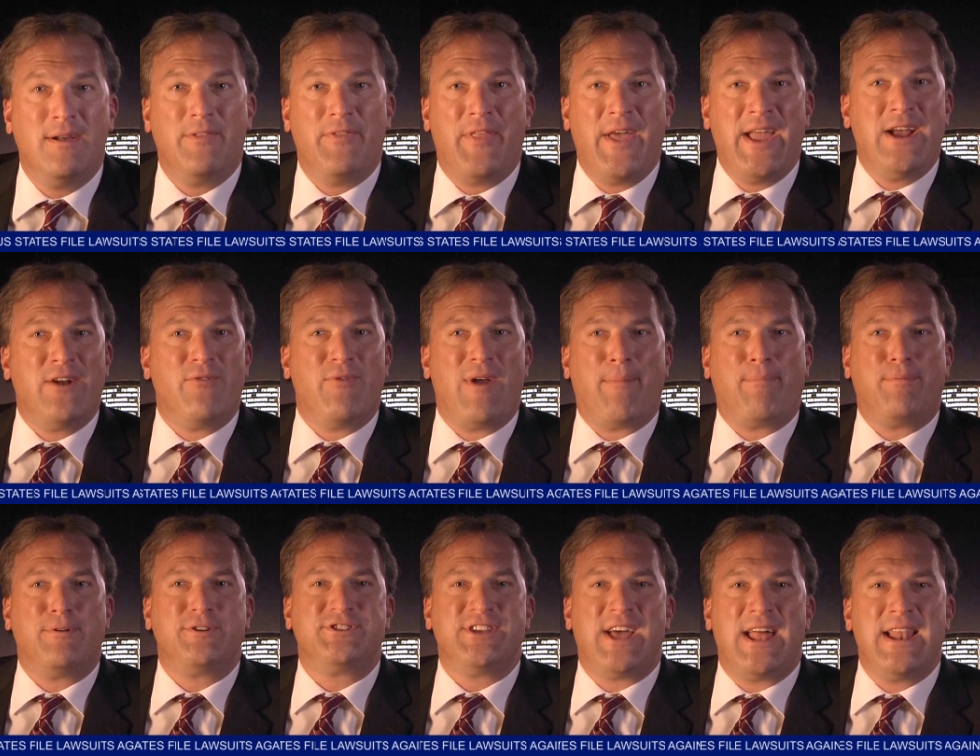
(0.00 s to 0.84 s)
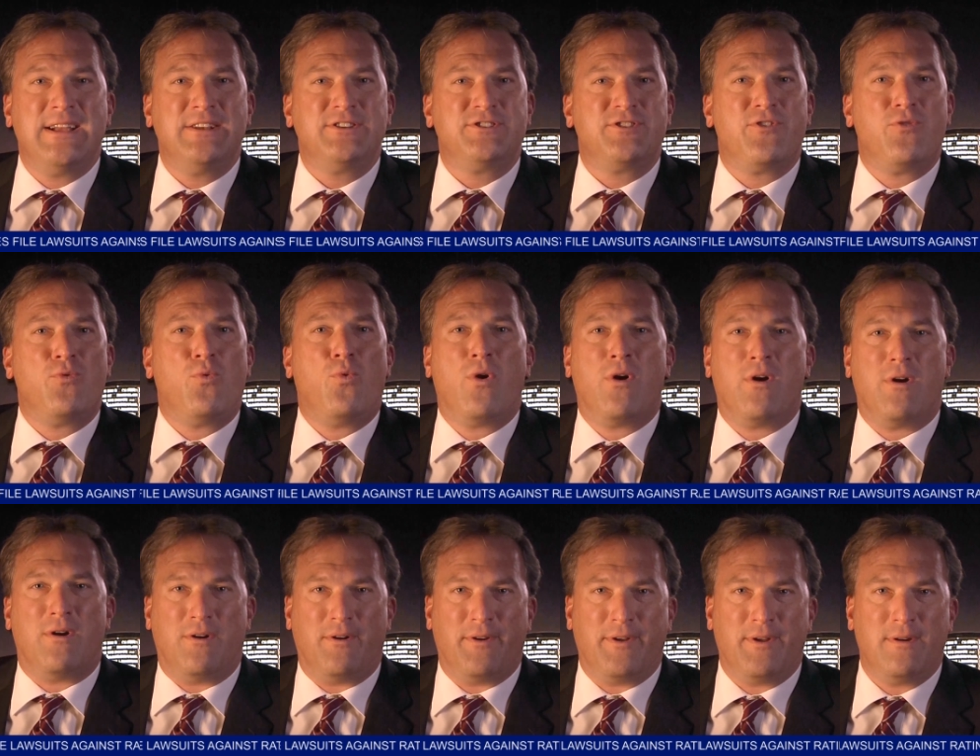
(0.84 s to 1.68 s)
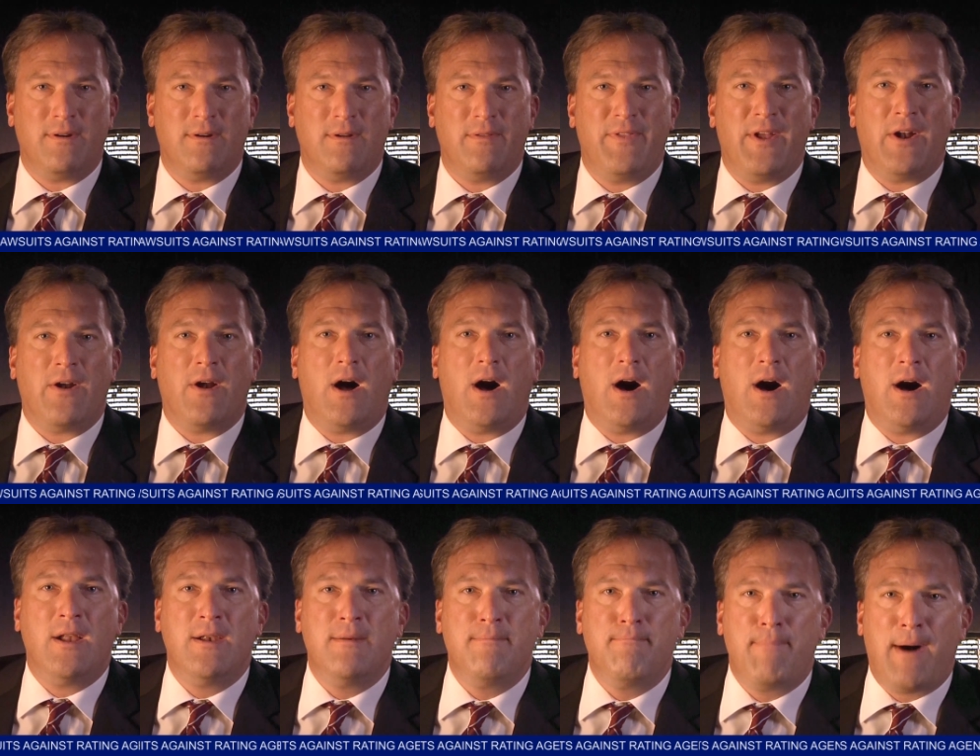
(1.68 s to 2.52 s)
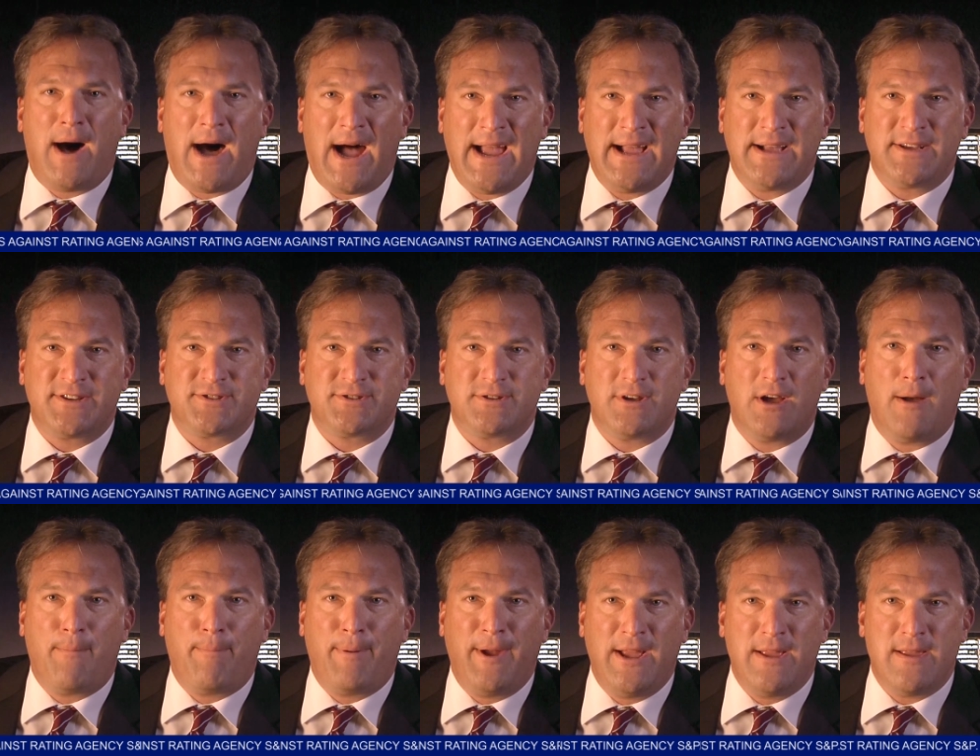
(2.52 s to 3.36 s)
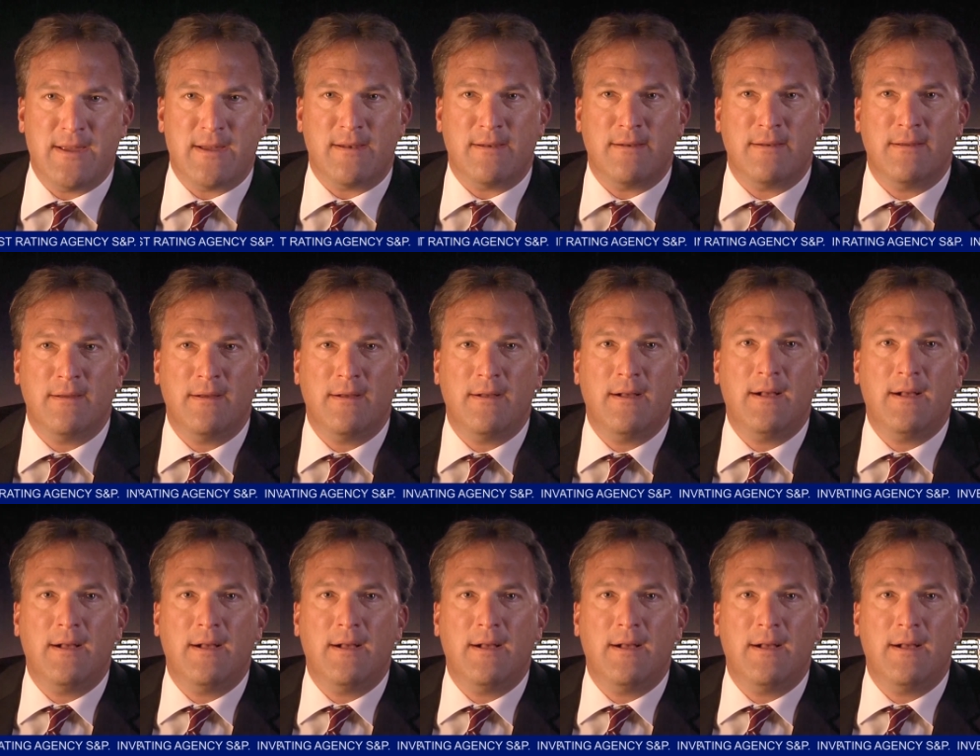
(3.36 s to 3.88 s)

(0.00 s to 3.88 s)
they are representing to the world their unbiased opinion